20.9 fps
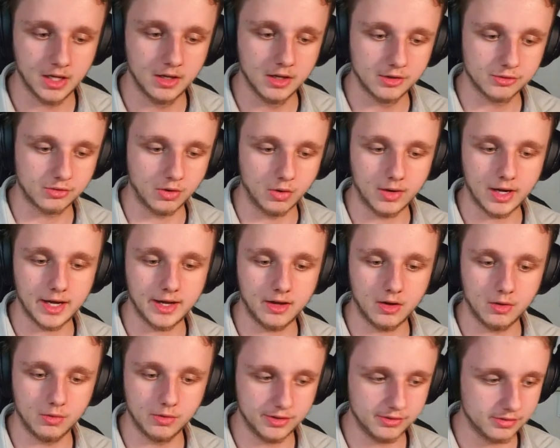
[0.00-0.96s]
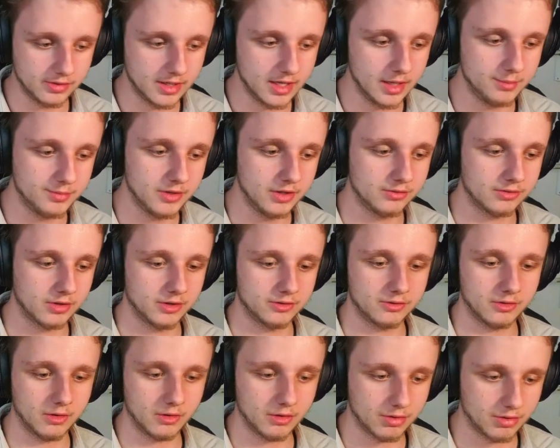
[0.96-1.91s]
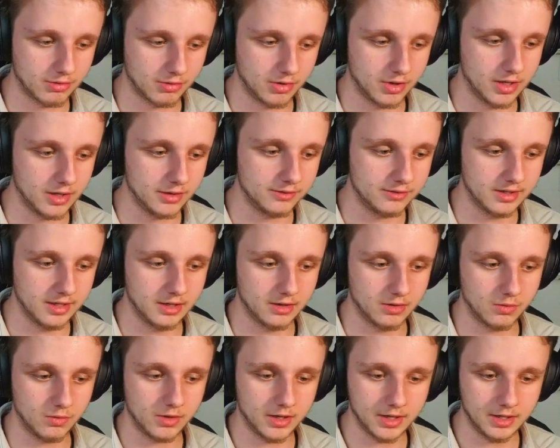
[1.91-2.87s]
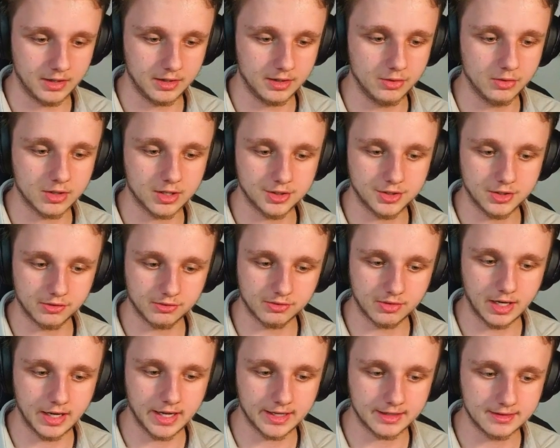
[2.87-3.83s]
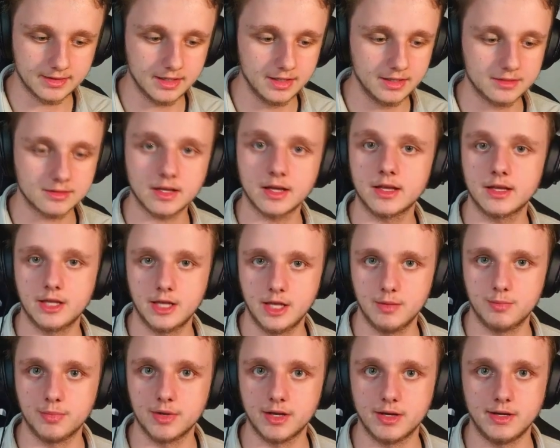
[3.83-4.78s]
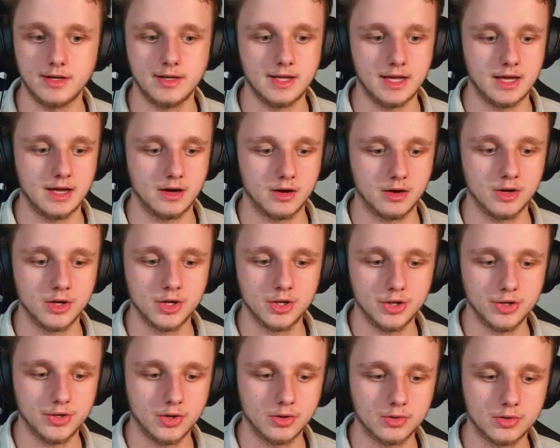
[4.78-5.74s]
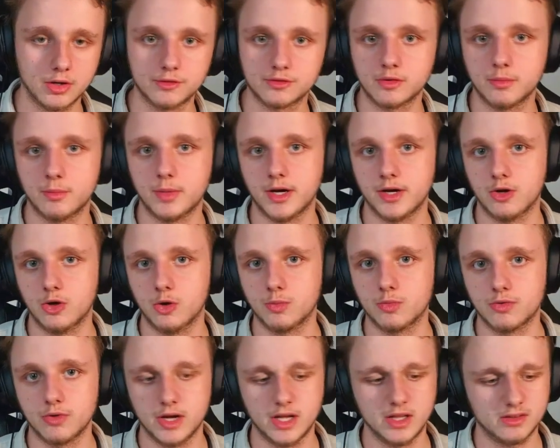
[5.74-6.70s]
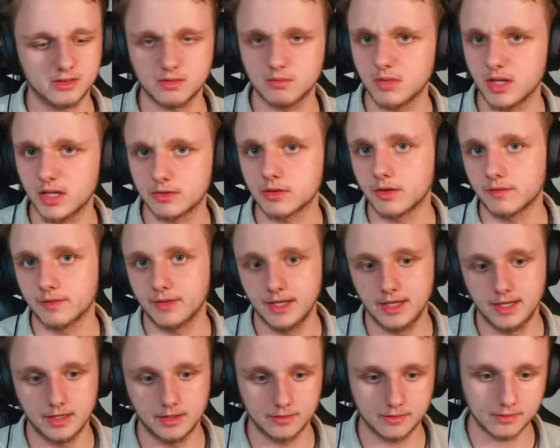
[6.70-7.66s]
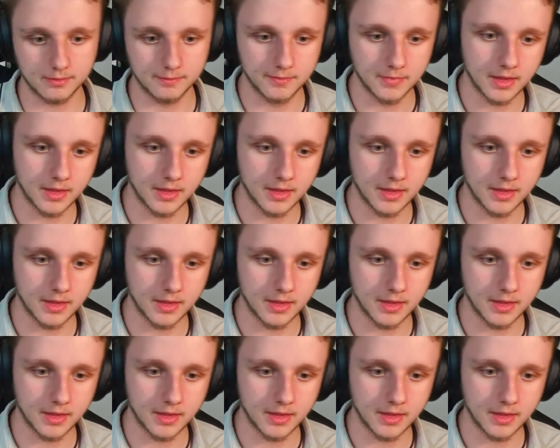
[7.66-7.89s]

So I always keep these as tier 1. You can just select these and keep it there. You don't have to buy the upgrade, it's not needed.